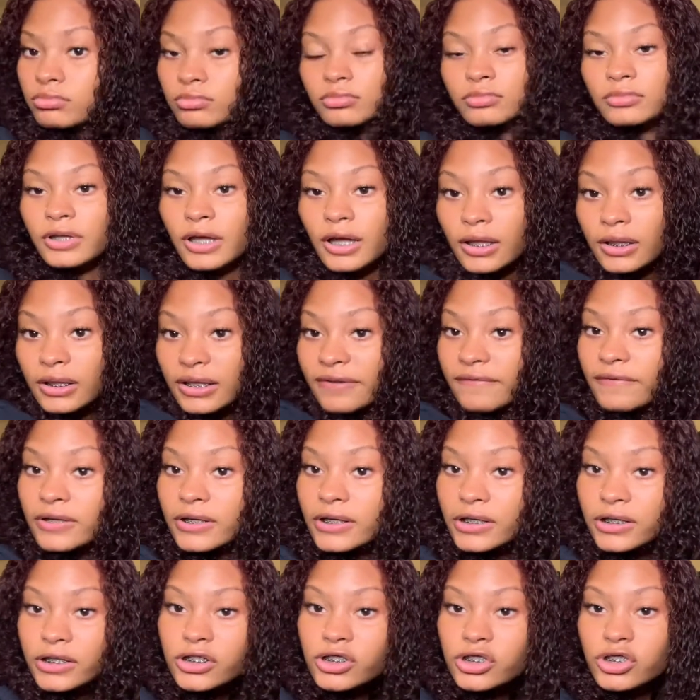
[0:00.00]
That leave-in
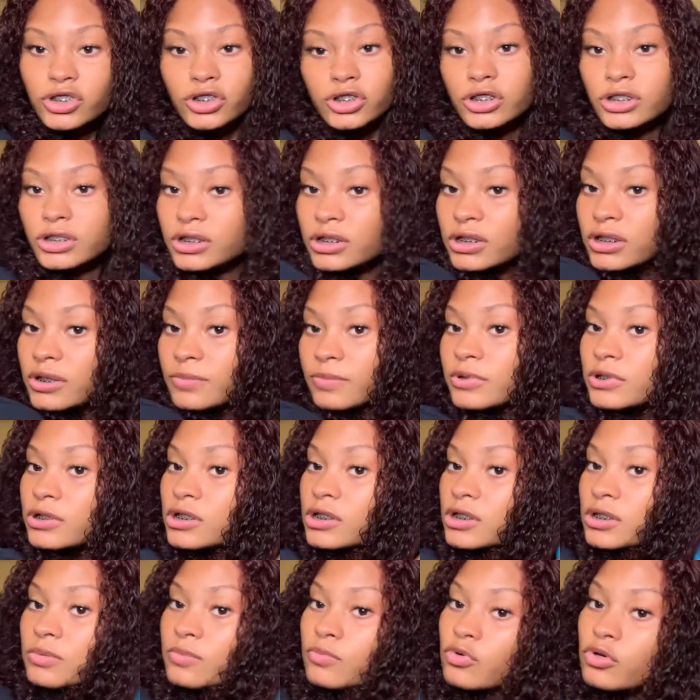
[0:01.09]
conditioner is gonna put
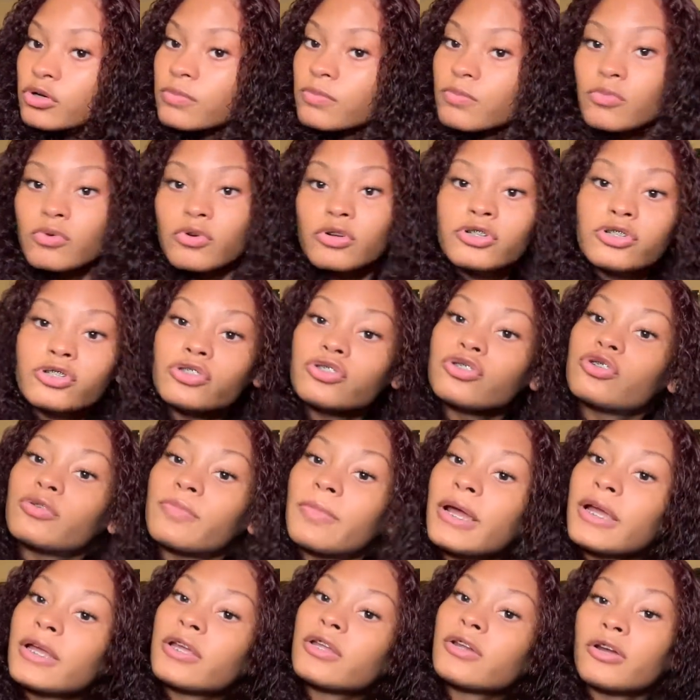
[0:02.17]
some more moisture
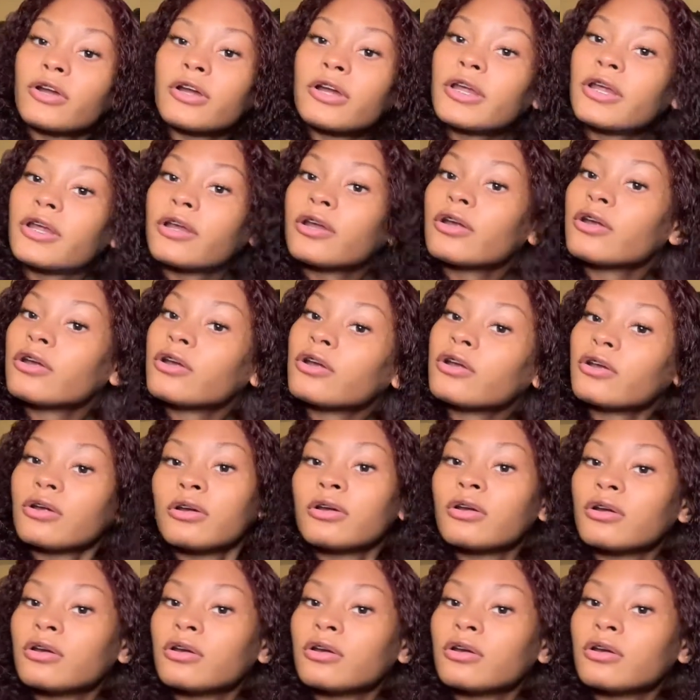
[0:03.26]
back in our hair,